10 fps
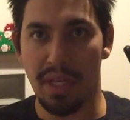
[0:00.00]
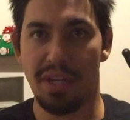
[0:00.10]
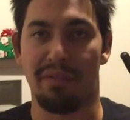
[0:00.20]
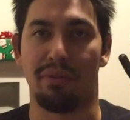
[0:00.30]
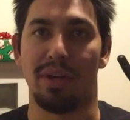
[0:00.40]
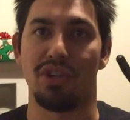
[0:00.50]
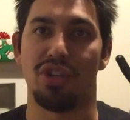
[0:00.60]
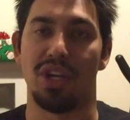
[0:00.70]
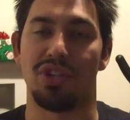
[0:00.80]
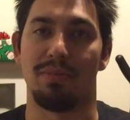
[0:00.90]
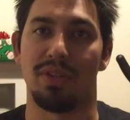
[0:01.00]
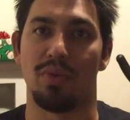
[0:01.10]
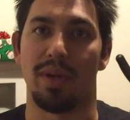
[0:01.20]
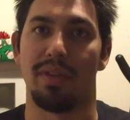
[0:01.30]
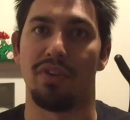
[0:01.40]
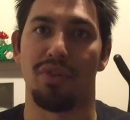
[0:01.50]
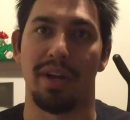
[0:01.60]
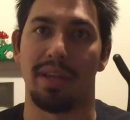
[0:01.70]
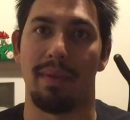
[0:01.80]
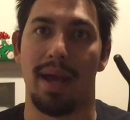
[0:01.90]
differentiation between their
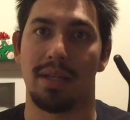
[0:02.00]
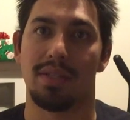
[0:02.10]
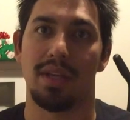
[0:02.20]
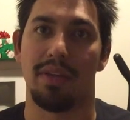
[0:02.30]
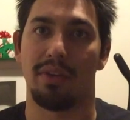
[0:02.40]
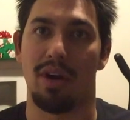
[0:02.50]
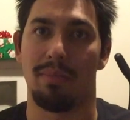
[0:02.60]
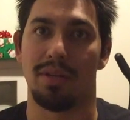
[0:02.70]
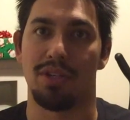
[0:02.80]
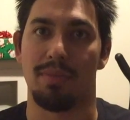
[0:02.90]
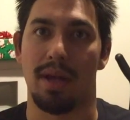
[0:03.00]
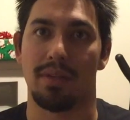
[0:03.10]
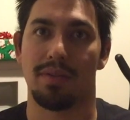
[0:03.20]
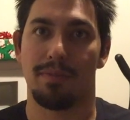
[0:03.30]
training max and their competition max.